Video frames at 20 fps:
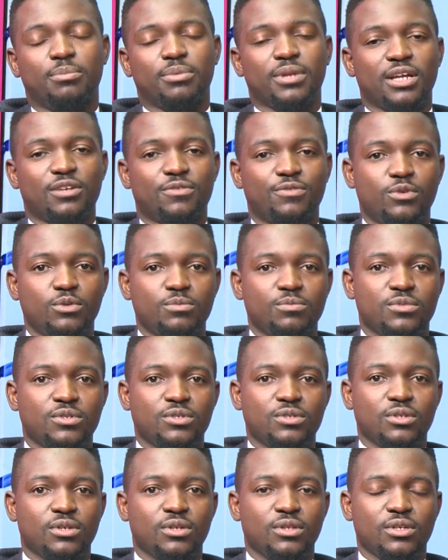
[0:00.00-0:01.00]

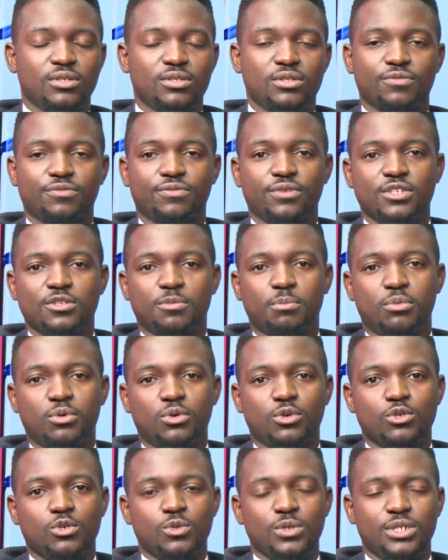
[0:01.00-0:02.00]
platforms. There's the
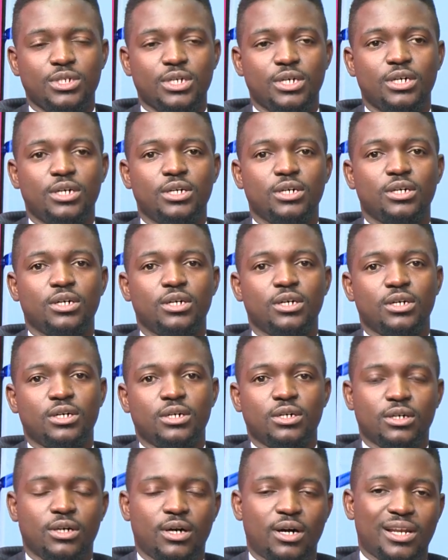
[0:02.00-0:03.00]
Facebook, Twitter,
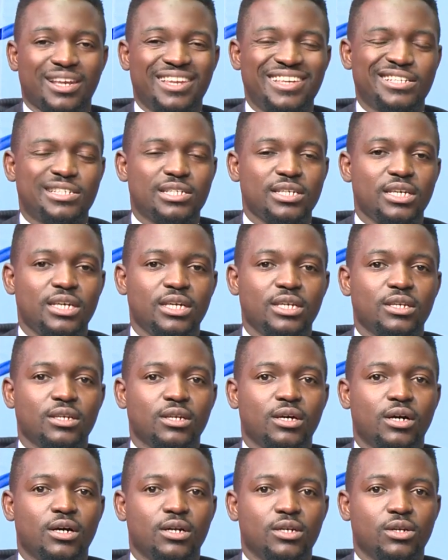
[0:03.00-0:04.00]

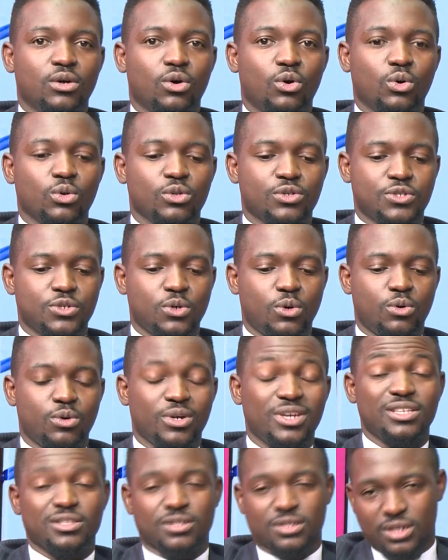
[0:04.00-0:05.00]
LinkedIn, and
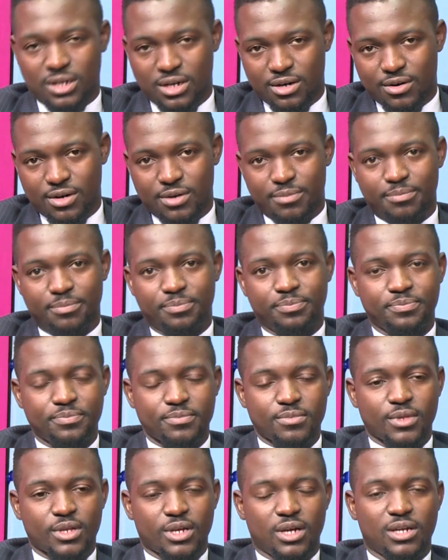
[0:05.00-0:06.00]
also Instagram.
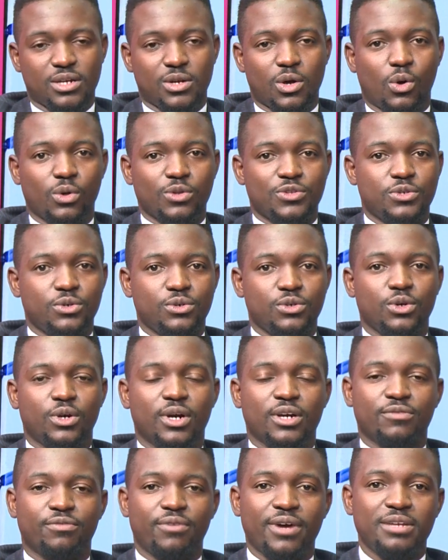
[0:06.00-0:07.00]
And also you
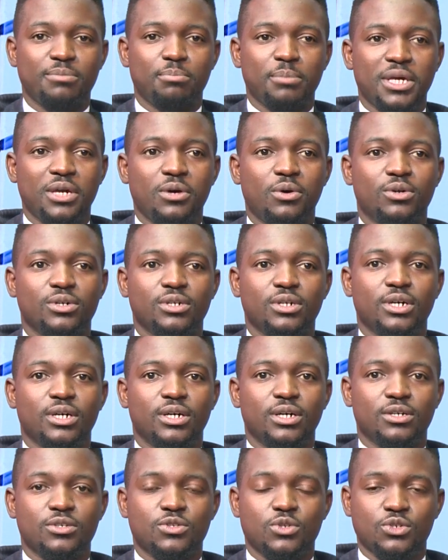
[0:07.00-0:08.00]
can find me on
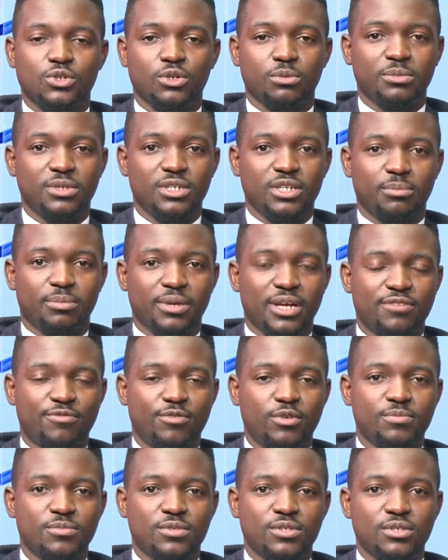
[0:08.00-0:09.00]
social media
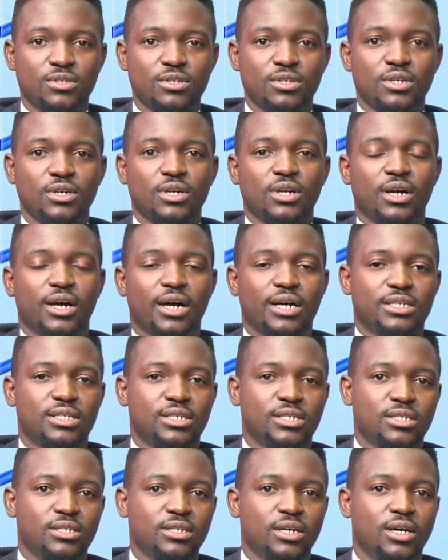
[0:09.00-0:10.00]
platforms
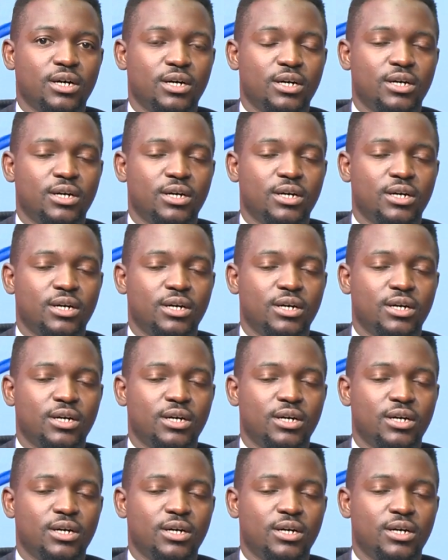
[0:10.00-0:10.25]
at